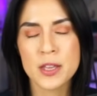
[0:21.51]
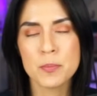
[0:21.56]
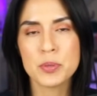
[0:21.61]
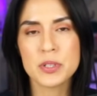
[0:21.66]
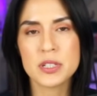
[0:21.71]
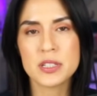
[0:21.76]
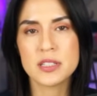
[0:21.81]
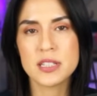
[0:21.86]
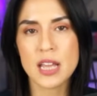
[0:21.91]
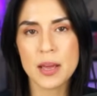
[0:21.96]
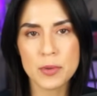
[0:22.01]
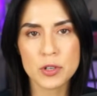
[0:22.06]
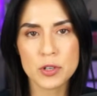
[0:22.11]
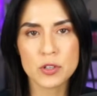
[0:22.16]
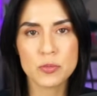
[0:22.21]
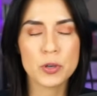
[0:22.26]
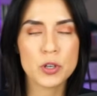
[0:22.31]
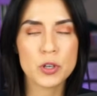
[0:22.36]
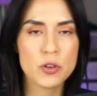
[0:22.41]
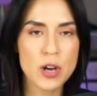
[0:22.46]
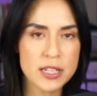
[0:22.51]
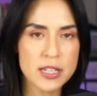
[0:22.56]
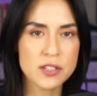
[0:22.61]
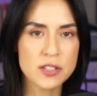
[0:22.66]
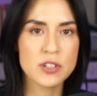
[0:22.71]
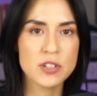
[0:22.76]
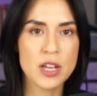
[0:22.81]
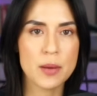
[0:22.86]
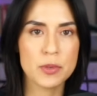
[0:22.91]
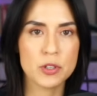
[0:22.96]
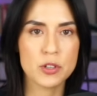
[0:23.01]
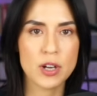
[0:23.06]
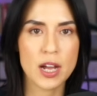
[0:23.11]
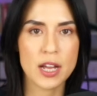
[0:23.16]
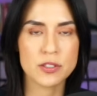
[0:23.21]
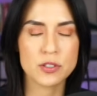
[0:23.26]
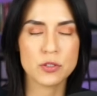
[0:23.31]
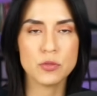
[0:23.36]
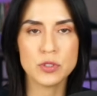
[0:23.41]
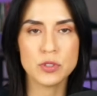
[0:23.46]
but progressive
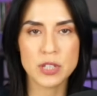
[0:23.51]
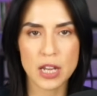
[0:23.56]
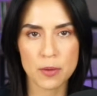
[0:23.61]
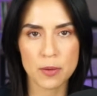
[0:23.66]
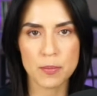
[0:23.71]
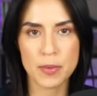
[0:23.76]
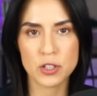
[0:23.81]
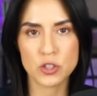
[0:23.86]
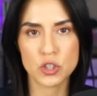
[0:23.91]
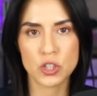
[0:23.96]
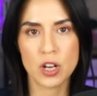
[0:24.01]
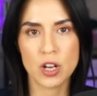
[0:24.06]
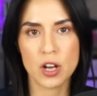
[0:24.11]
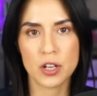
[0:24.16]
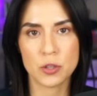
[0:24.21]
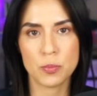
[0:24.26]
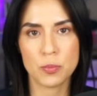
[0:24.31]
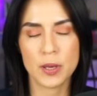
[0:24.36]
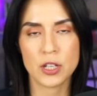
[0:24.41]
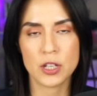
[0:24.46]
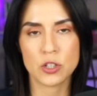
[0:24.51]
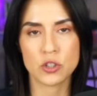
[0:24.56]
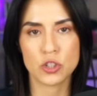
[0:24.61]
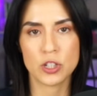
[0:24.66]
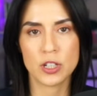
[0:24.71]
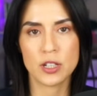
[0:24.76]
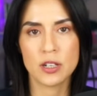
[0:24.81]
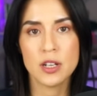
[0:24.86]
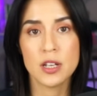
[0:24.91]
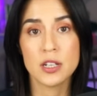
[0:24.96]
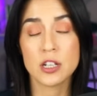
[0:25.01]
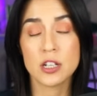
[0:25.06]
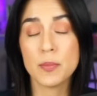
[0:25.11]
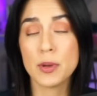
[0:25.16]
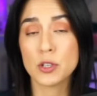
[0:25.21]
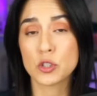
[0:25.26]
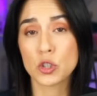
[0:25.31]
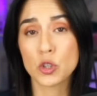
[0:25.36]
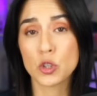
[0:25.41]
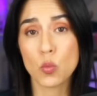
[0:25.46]
Democrats who dare mention occupation, dare
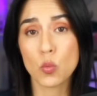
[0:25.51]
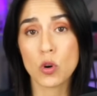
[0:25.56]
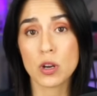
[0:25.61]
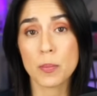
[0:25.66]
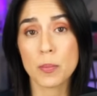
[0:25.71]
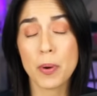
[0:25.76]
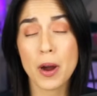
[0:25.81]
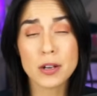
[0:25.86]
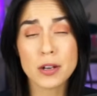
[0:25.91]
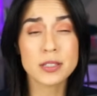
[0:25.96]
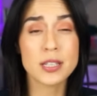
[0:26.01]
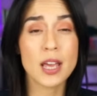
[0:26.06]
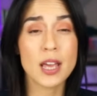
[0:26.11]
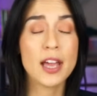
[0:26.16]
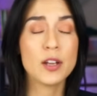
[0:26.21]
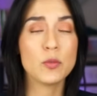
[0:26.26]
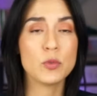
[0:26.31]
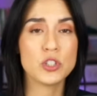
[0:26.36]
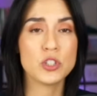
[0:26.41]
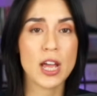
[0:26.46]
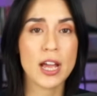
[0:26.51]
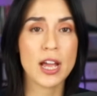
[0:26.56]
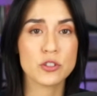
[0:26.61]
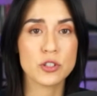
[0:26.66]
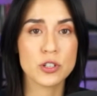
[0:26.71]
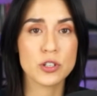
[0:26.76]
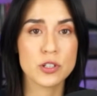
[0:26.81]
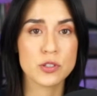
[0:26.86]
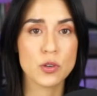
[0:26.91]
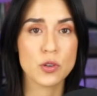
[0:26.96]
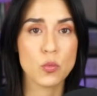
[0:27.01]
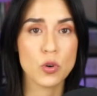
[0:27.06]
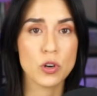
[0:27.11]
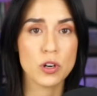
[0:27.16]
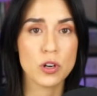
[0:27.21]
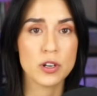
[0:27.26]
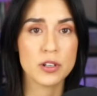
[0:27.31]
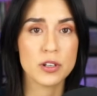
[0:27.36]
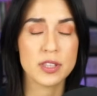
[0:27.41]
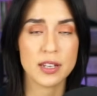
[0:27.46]
mention the word apartheid, which actually is a
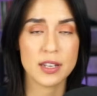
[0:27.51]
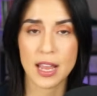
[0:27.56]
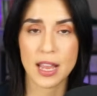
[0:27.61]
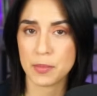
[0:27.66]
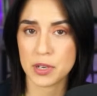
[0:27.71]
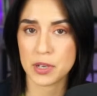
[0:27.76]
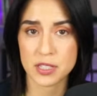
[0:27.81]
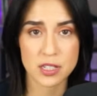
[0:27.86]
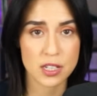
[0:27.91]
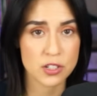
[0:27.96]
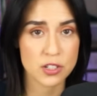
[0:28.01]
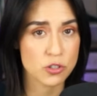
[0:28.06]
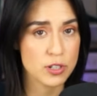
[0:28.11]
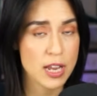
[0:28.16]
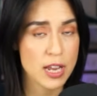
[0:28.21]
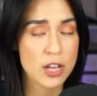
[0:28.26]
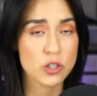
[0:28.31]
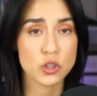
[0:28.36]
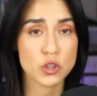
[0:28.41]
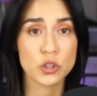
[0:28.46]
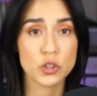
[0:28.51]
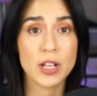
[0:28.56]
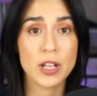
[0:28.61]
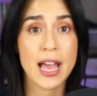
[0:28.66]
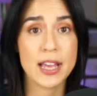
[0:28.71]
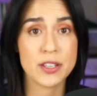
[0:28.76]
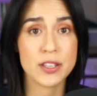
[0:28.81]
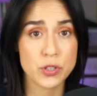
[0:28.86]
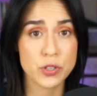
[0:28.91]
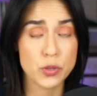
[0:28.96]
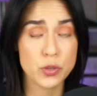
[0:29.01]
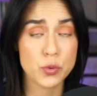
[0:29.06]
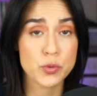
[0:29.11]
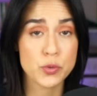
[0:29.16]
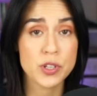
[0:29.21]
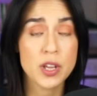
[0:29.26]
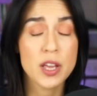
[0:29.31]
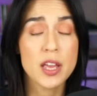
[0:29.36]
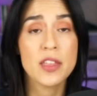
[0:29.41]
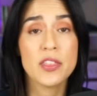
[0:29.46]
word that Amnesty International has used,